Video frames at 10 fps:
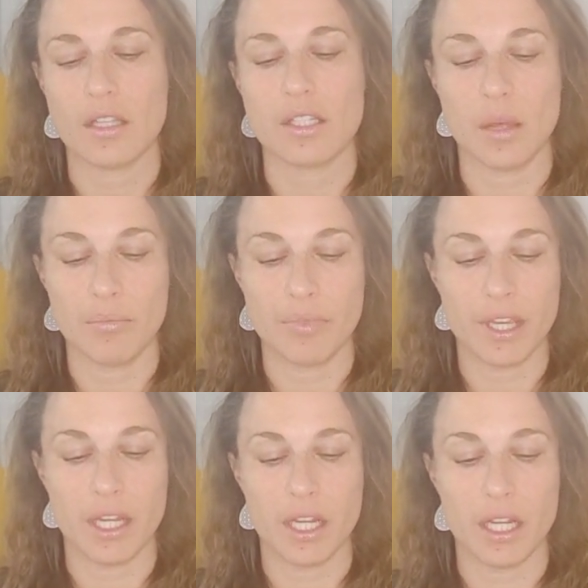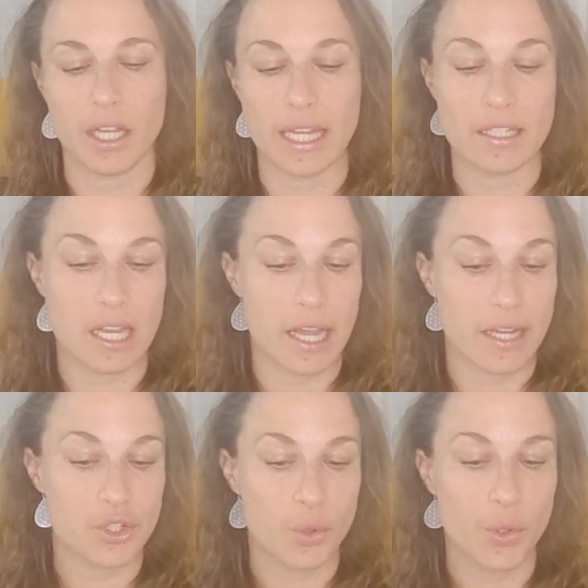something
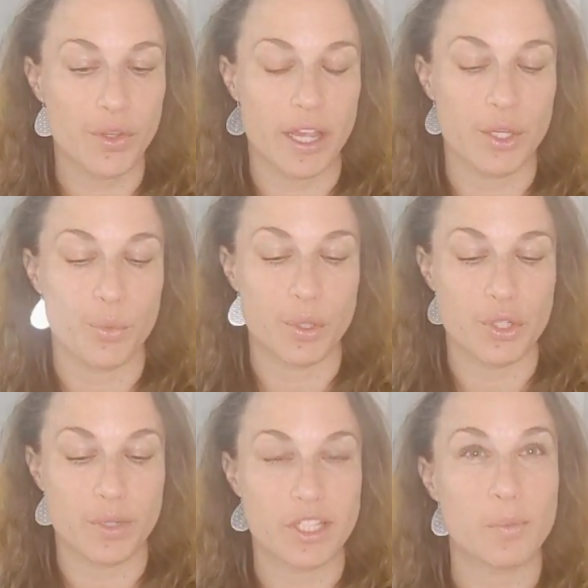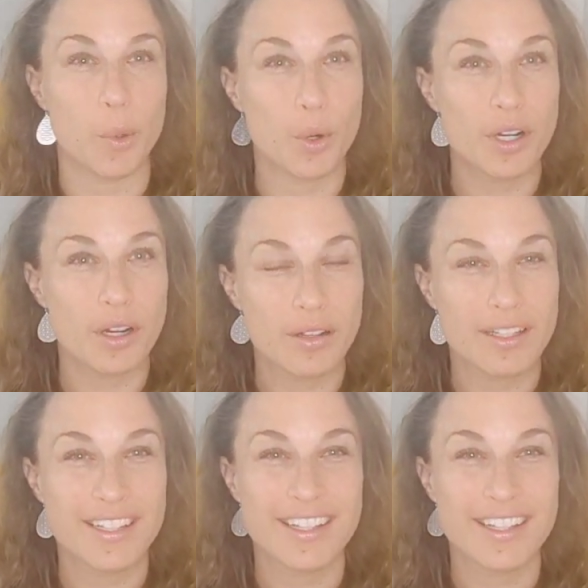intellectual that you want to explore.